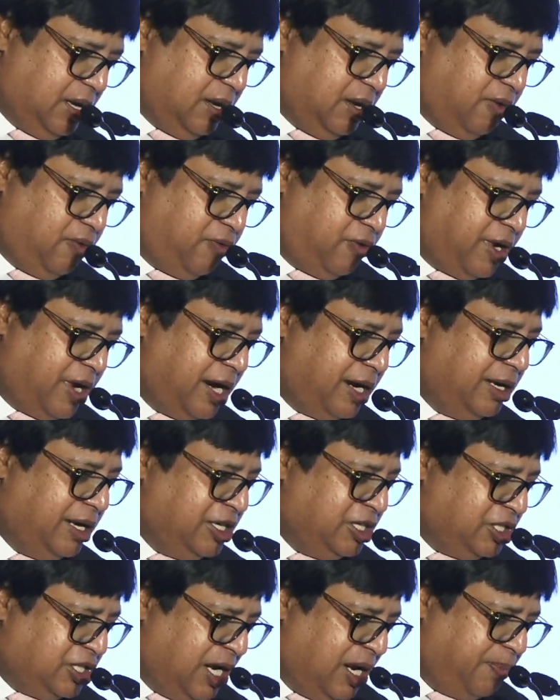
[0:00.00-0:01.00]
For our
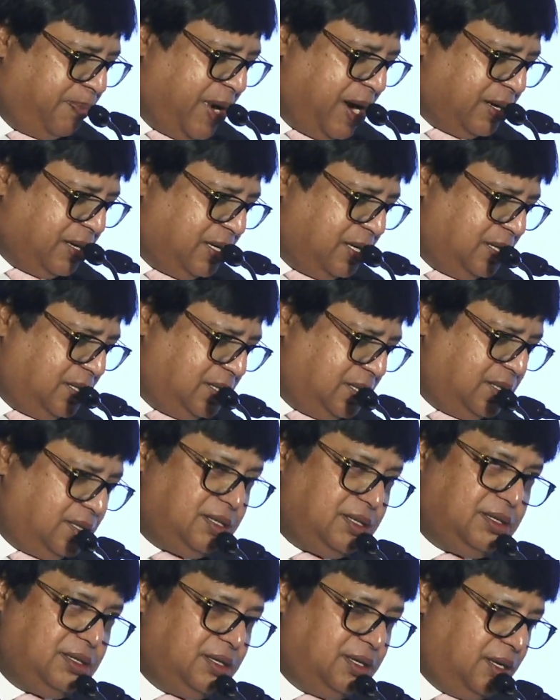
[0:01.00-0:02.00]
digital partners,
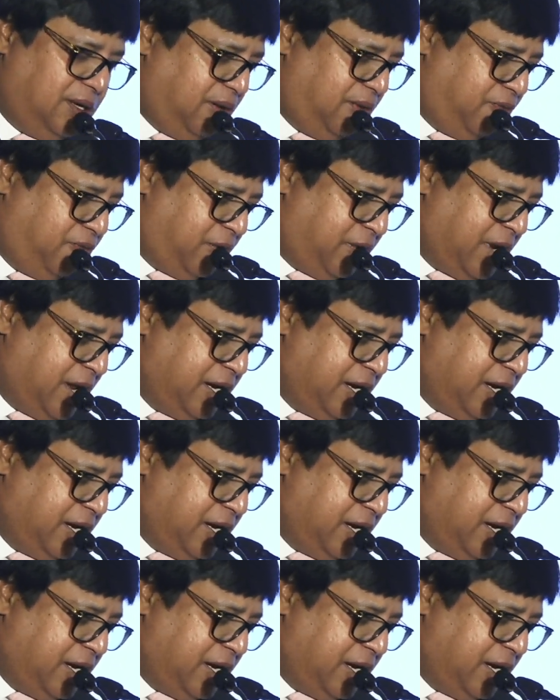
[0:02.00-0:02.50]
for